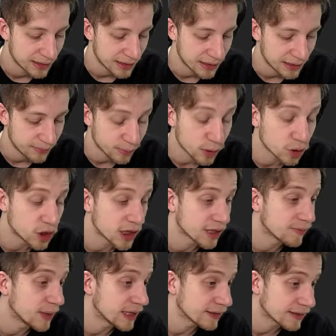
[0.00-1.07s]

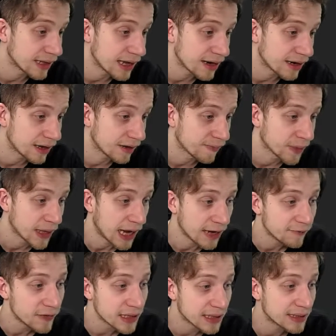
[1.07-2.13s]
project-based learning. I
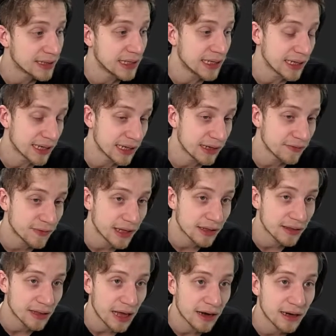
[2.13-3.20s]
think theory, when
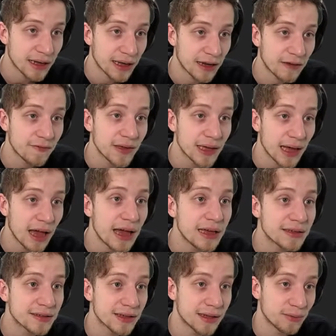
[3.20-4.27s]
learning anything,
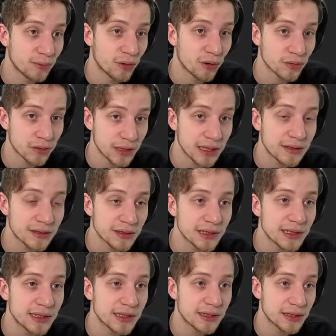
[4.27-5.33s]
is important. It's
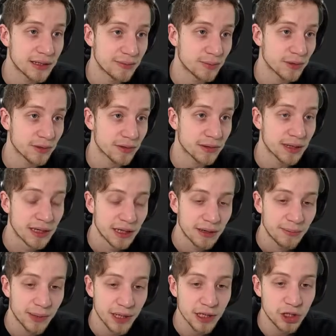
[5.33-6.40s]
really important,
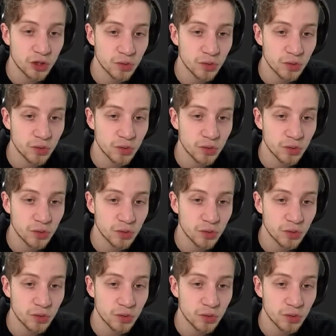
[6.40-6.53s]
but it should